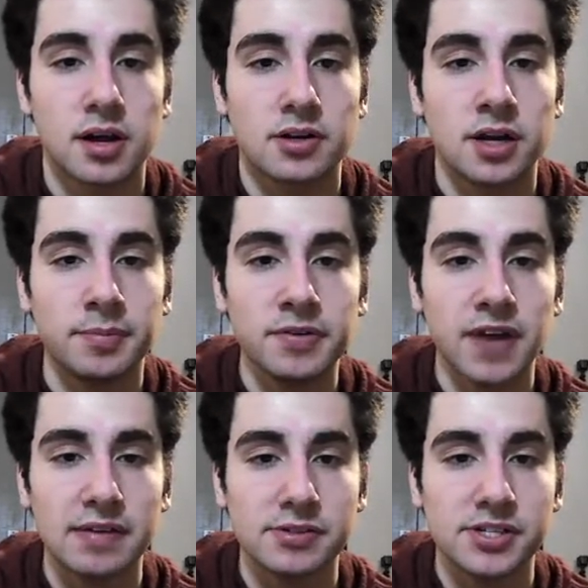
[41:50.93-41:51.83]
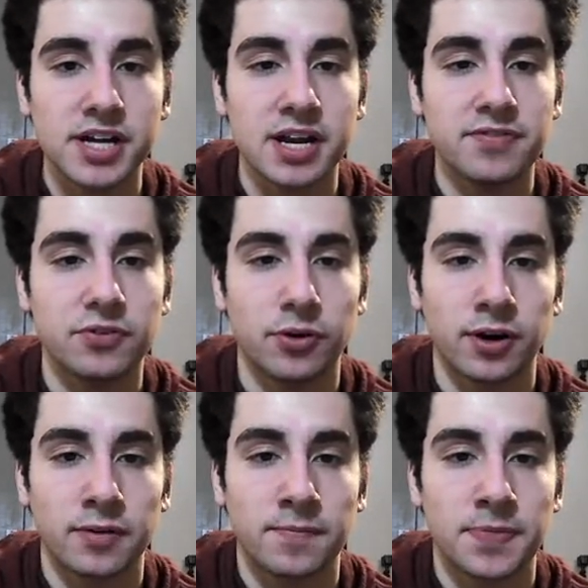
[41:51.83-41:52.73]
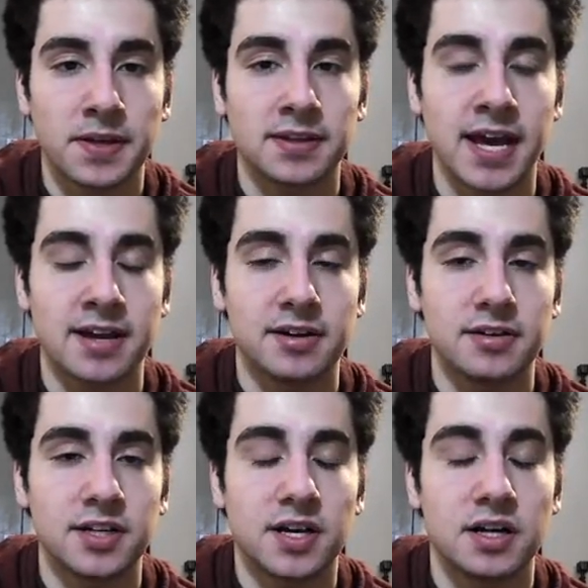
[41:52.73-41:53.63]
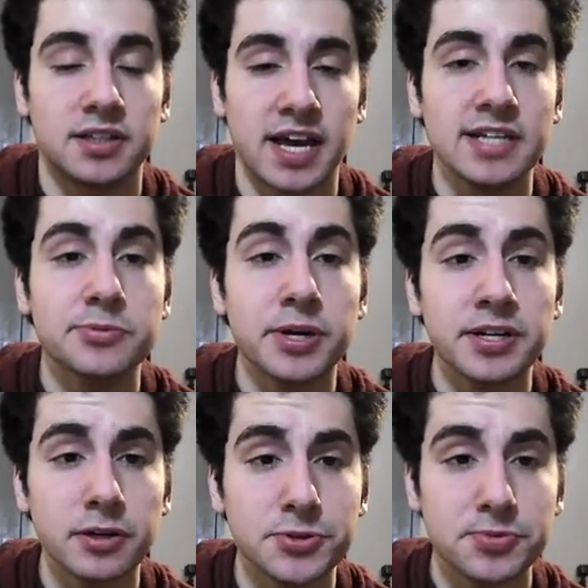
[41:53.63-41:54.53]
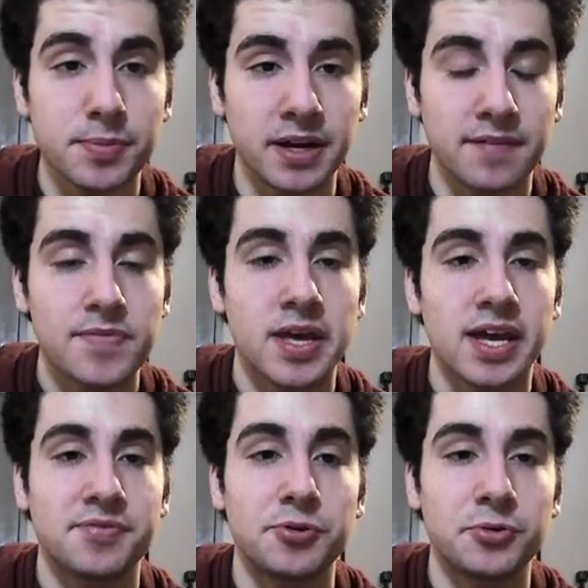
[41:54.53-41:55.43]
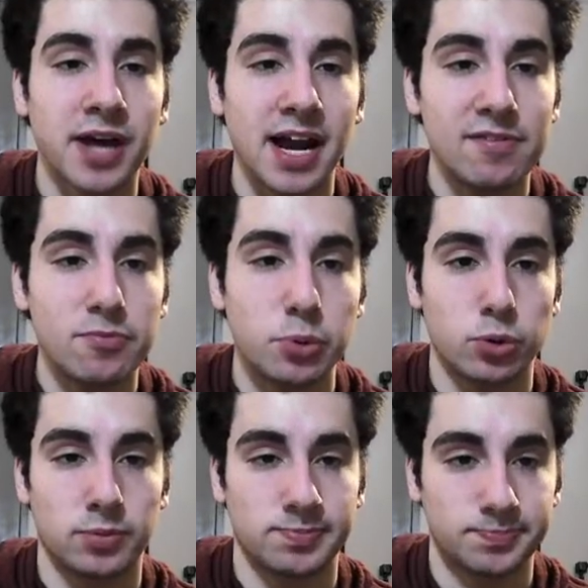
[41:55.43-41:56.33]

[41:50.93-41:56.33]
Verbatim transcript: Number 584, lake. A lake is where you can go swimming if you do not have a pool.